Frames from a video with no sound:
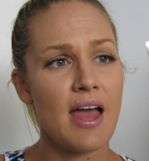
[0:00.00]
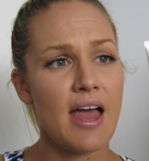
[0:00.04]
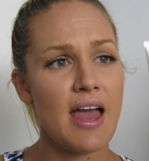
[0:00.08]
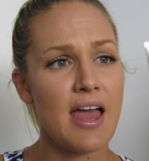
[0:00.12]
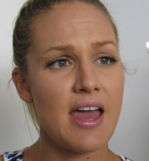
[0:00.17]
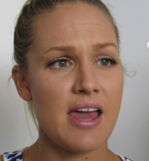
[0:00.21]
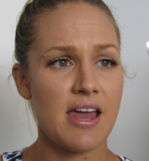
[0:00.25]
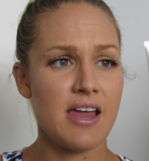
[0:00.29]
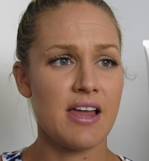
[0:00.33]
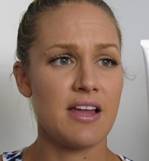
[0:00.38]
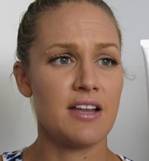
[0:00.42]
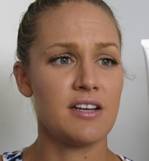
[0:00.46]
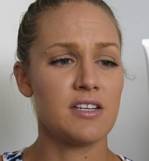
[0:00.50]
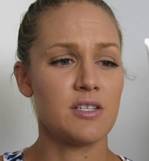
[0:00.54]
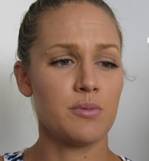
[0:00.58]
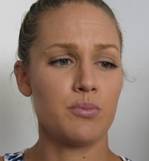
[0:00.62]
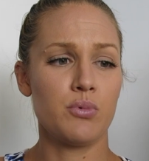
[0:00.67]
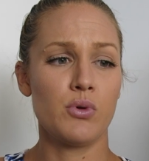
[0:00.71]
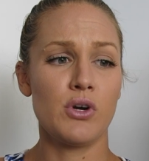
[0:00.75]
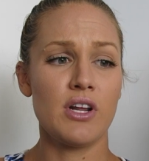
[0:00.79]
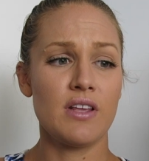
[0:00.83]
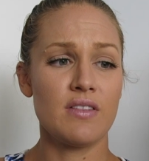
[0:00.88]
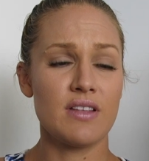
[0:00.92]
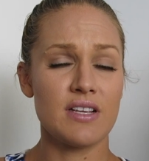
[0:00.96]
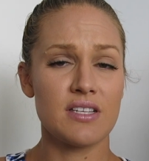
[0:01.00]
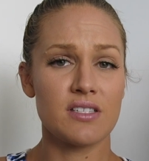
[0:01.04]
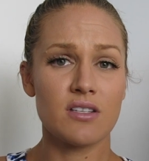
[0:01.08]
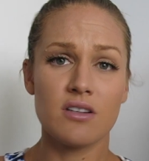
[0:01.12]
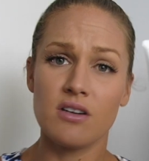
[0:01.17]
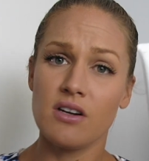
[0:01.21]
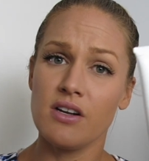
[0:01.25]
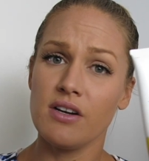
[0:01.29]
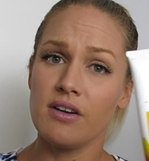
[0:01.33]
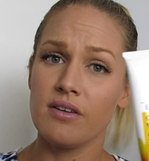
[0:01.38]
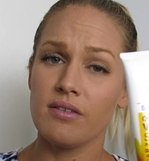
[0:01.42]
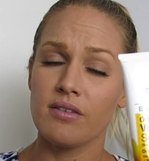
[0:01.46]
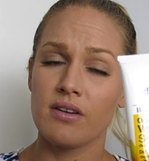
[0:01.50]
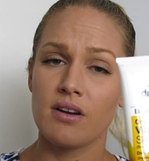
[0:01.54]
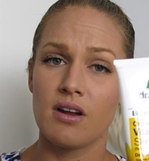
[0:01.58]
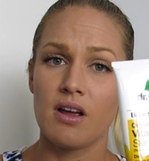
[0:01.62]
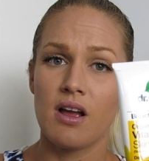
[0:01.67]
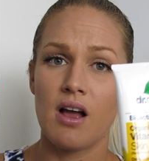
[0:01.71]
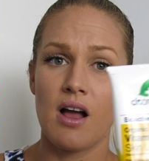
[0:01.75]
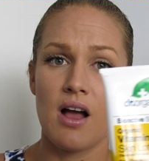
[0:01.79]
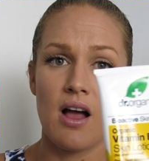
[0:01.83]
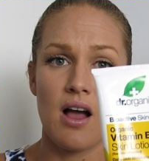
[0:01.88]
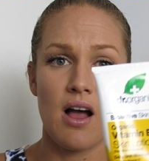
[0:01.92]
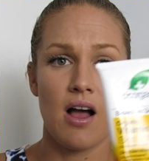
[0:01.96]
And putting this on,
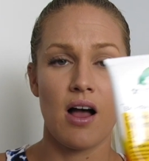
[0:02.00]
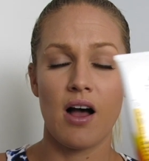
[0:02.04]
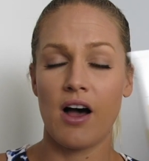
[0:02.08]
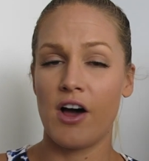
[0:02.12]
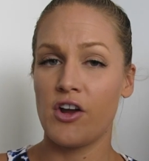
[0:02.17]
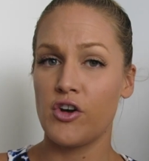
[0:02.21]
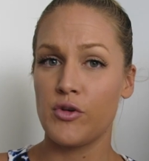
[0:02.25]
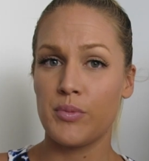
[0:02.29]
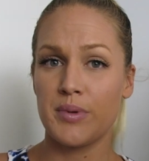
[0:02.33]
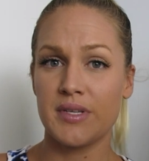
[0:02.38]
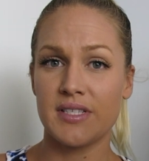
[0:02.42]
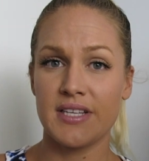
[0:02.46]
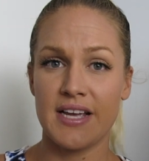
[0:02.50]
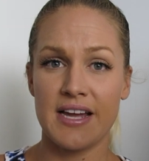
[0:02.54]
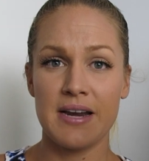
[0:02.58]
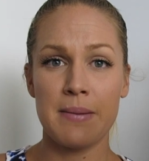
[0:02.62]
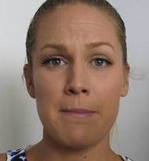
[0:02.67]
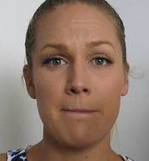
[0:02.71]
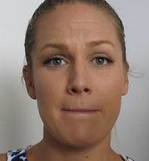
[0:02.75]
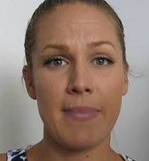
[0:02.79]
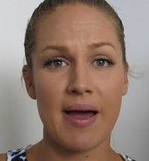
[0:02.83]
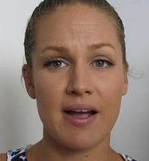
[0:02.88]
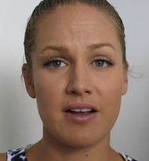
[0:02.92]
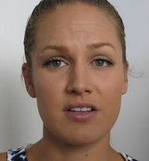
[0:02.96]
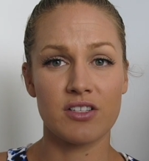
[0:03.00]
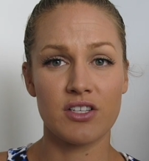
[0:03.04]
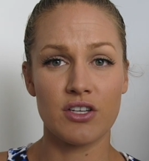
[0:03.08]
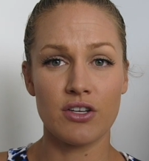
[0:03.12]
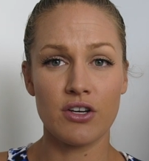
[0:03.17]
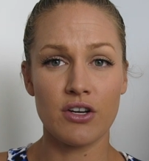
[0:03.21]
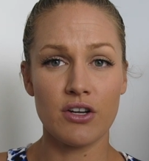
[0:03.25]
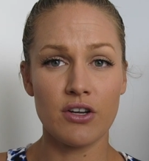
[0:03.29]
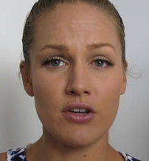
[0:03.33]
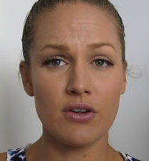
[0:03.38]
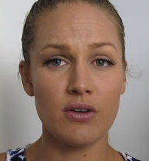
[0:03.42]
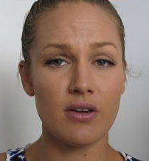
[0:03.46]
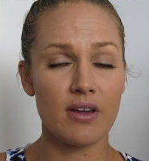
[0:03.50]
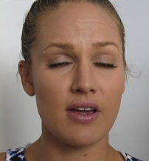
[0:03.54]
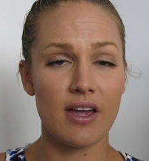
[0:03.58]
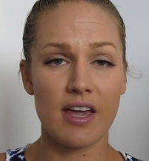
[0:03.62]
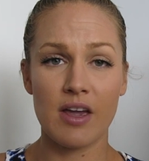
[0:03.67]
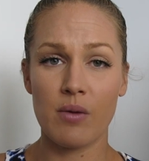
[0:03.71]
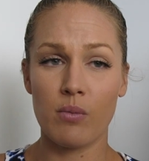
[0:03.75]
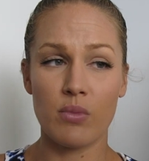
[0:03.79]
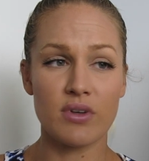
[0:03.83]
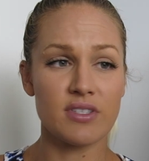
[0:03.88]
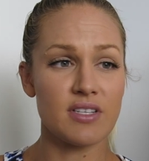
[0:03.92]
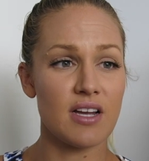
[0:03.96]
100% back to new,
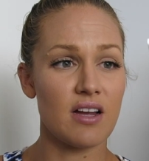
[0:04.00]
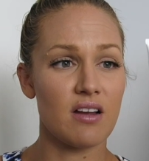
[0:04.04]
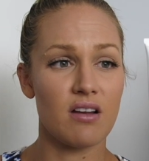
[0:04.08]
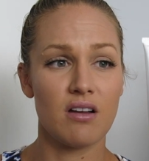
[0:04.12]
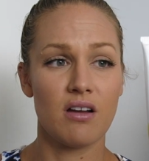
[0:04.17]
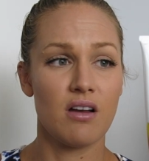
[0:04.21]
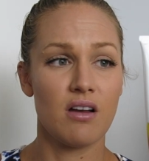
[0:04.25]
it was